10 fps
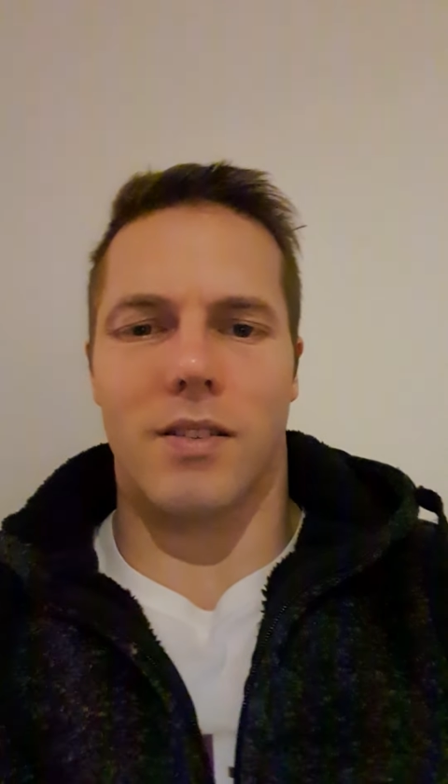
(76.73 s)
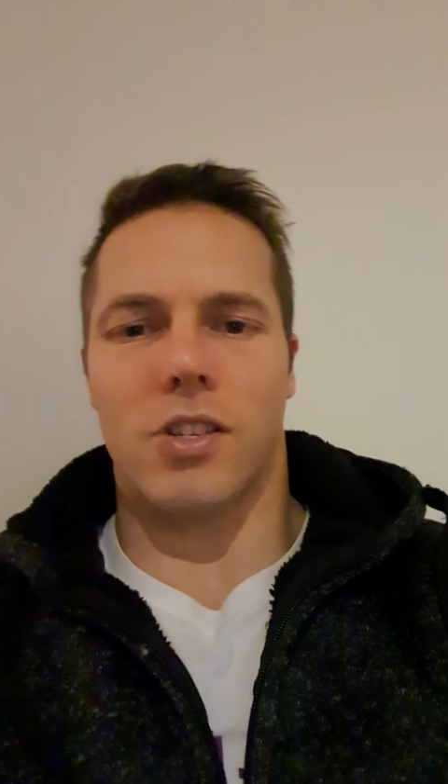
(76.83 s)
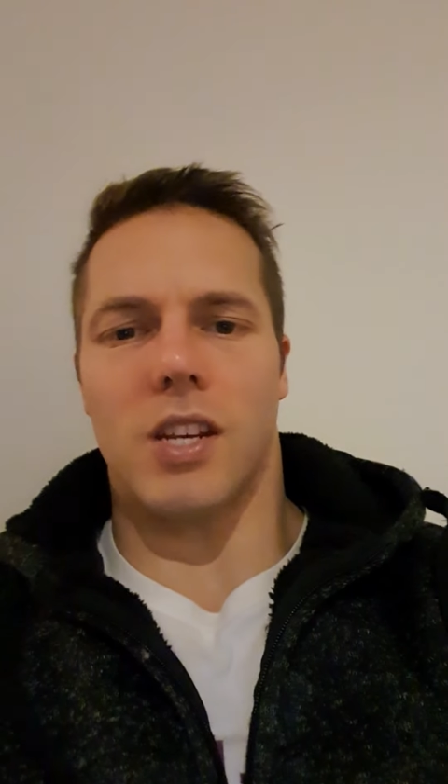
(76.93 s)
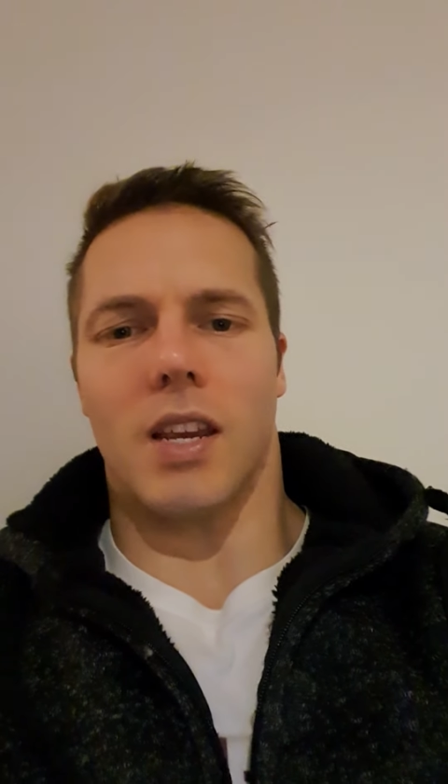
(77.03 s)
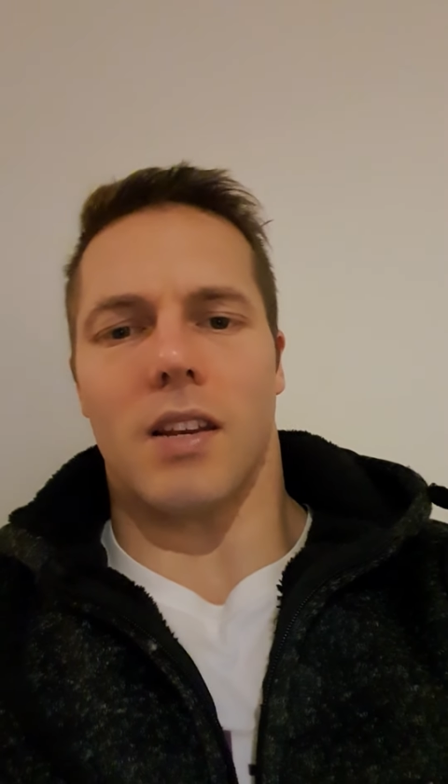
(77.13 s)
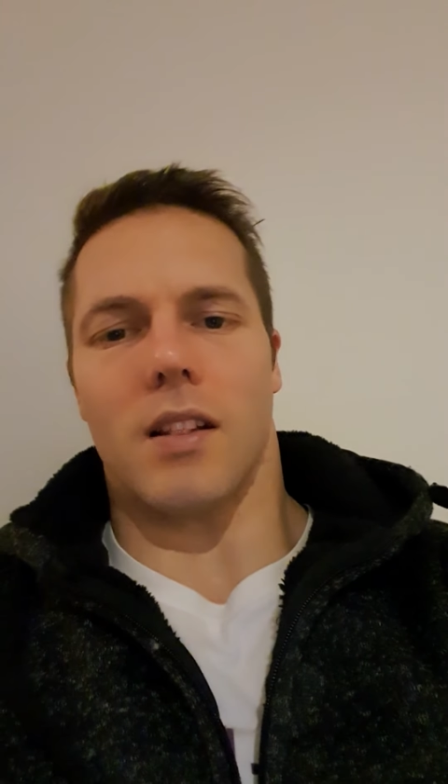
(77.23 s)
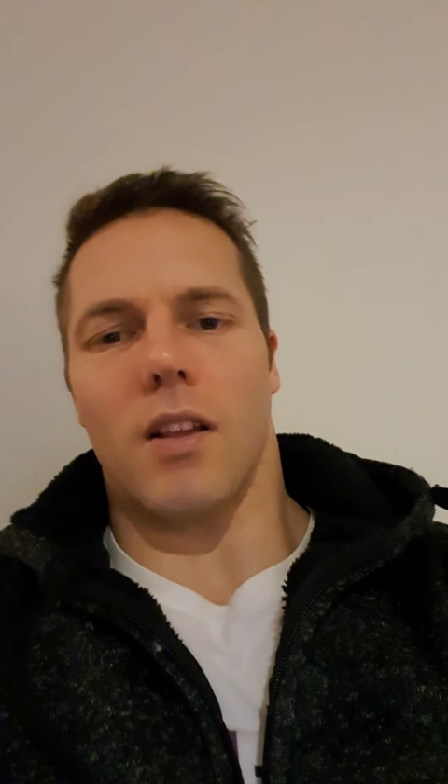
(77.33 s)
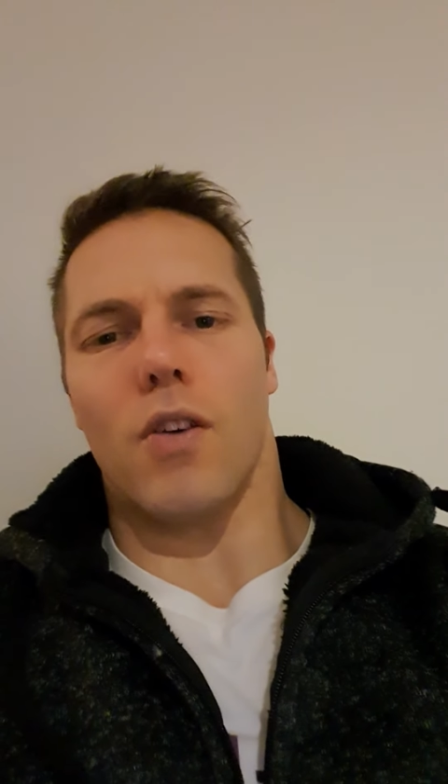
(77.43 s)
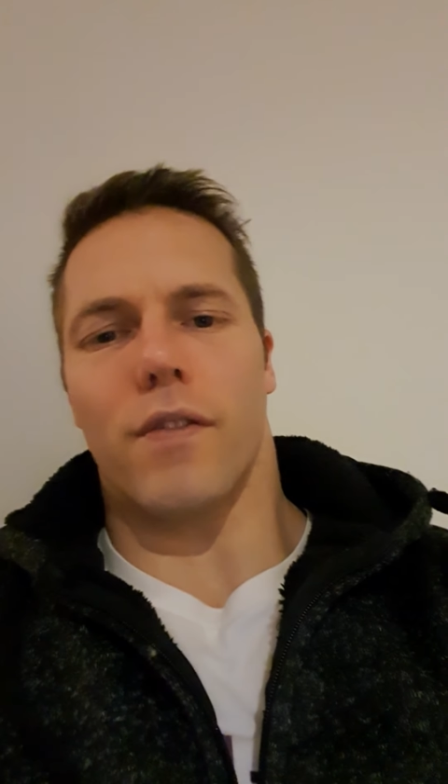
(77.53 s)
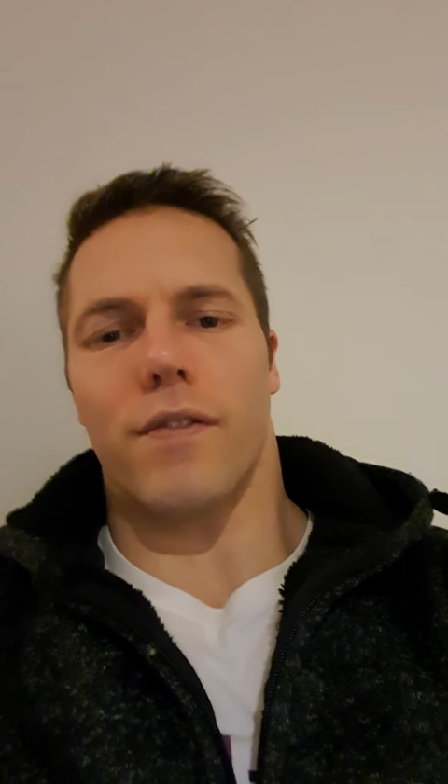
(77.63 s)
chicken
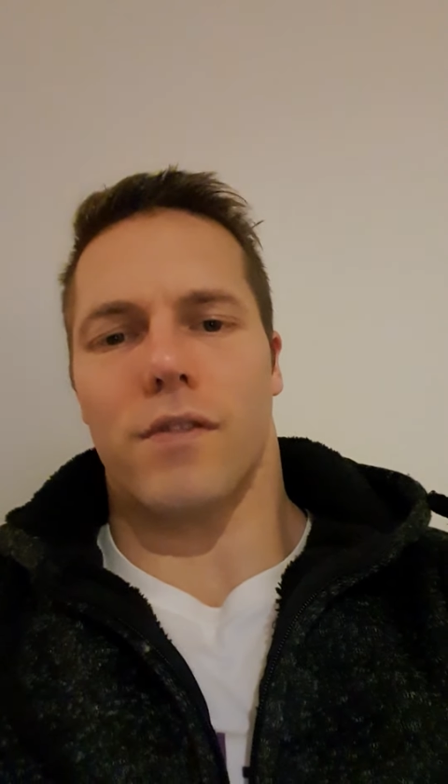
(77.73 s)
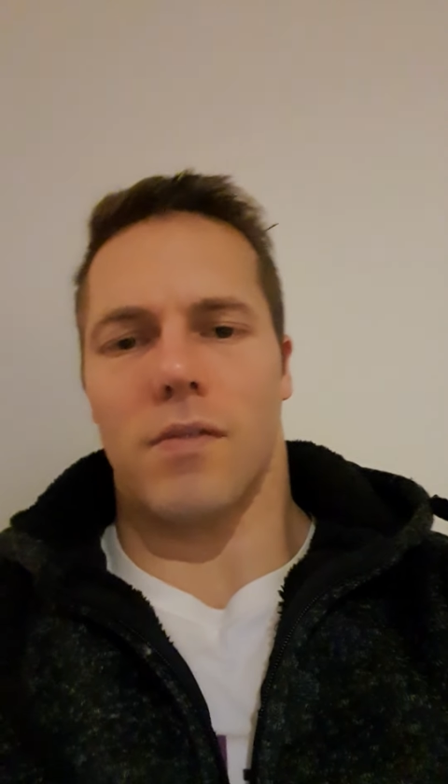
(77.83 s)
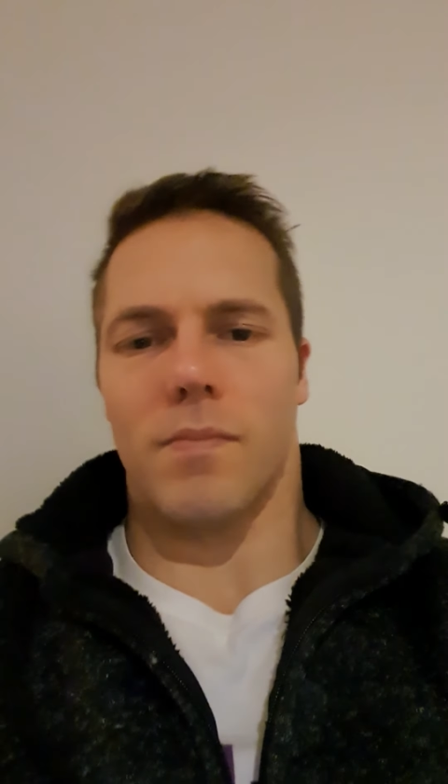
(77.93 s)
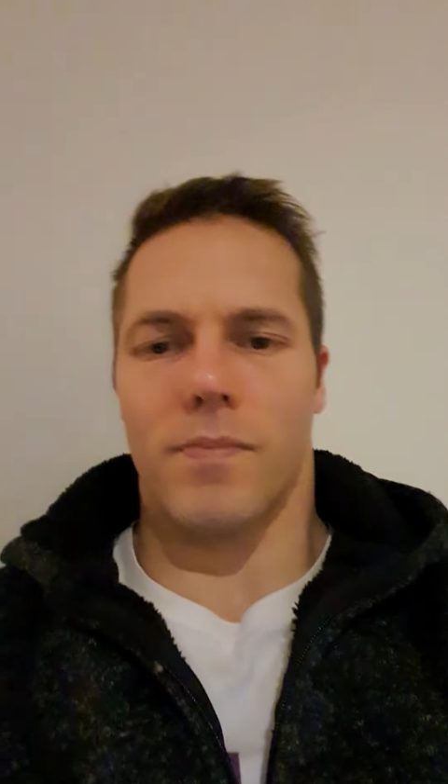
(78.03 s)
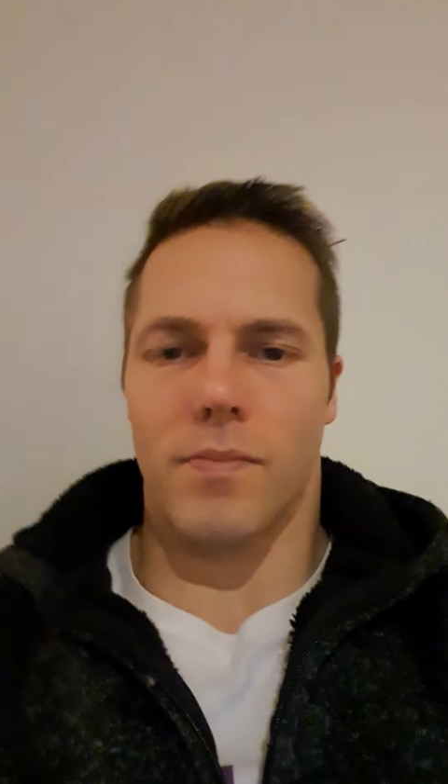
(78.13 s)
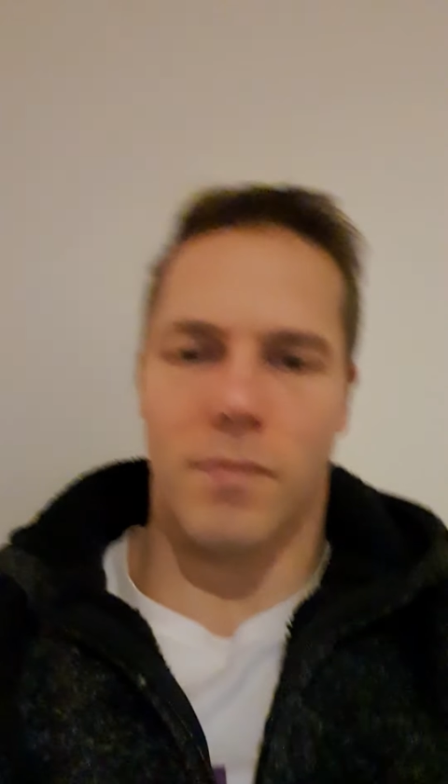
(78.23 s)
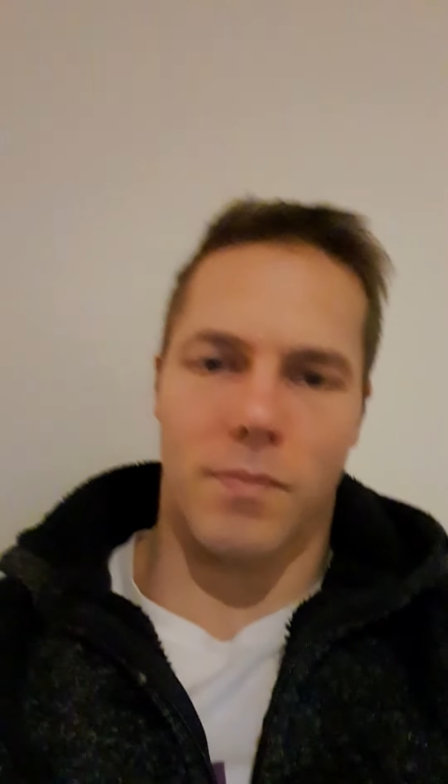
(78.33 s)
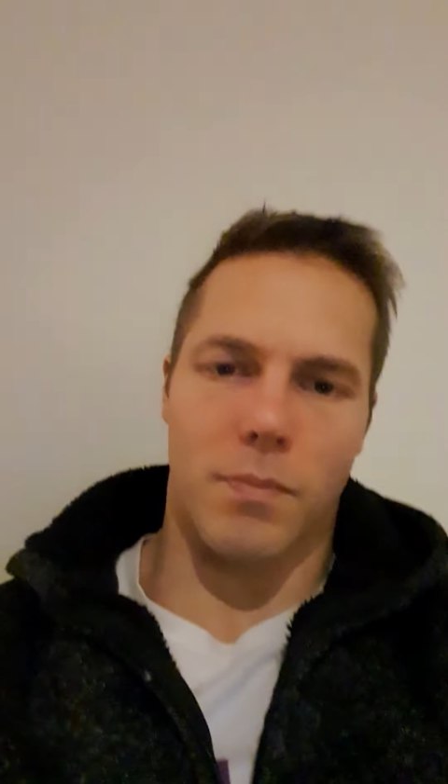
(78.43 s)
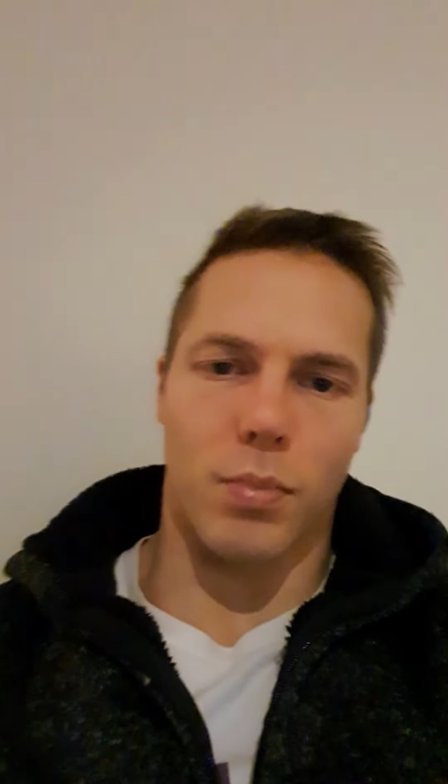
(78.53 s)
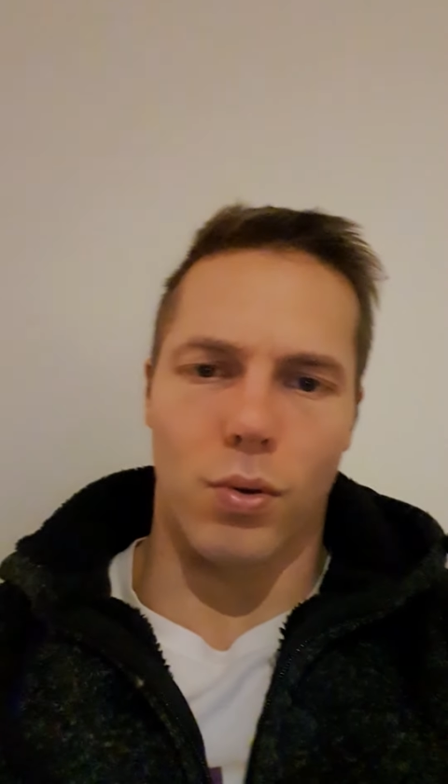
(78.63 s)
loaf
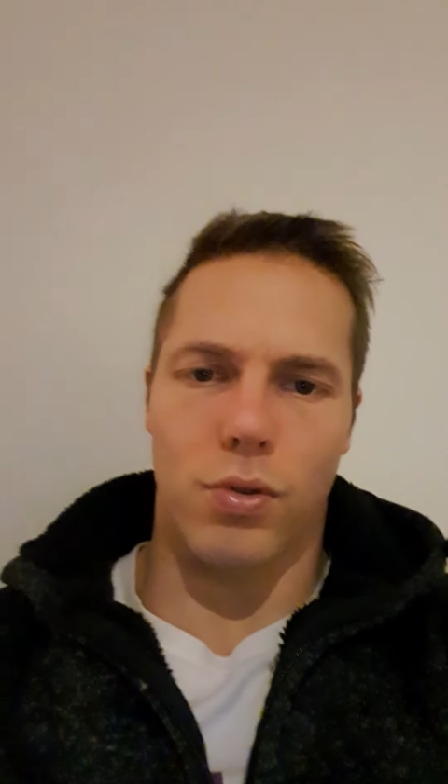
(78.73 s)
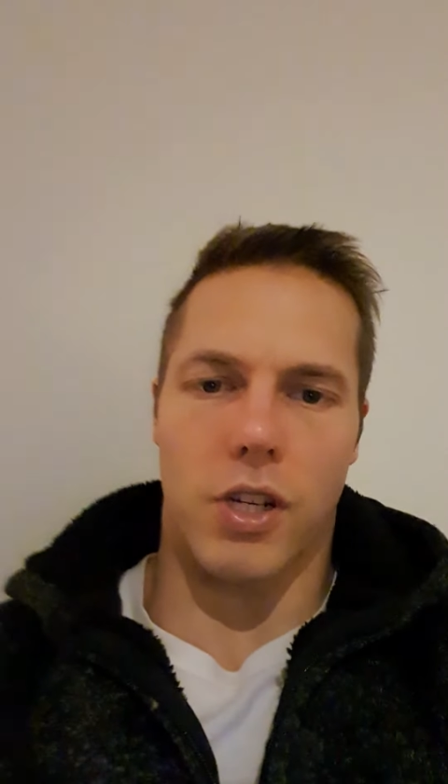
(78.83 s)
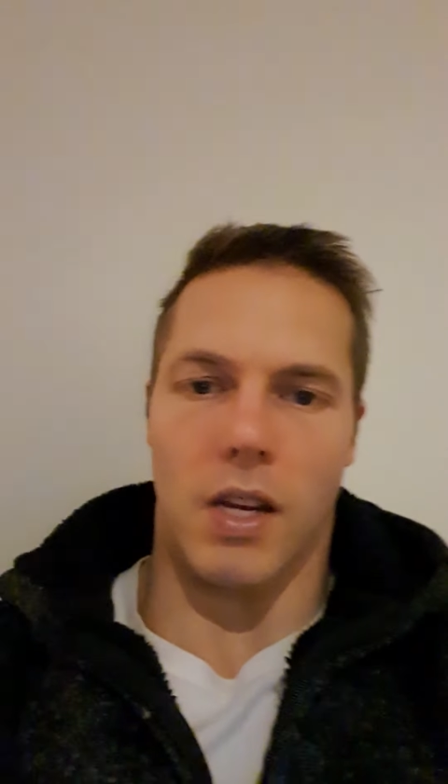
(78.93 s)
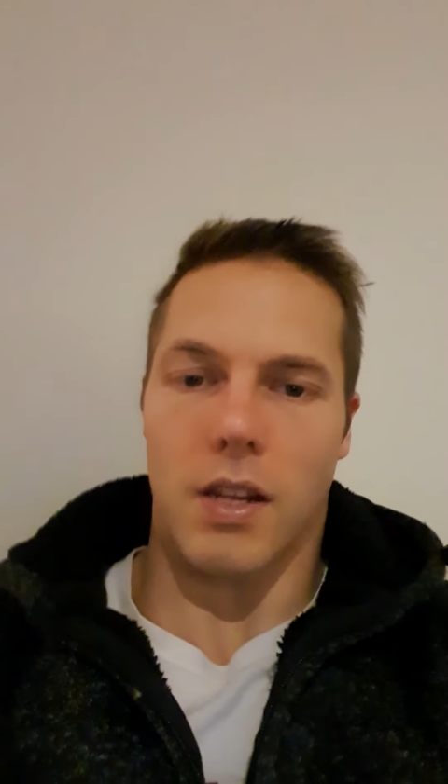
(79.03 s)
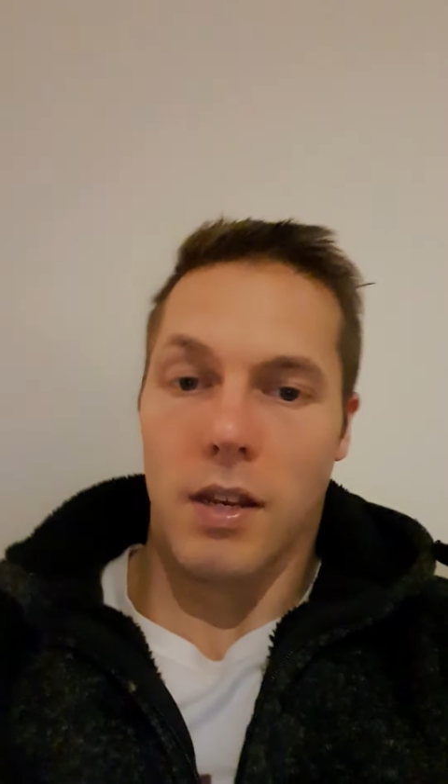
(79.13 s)
bullshit.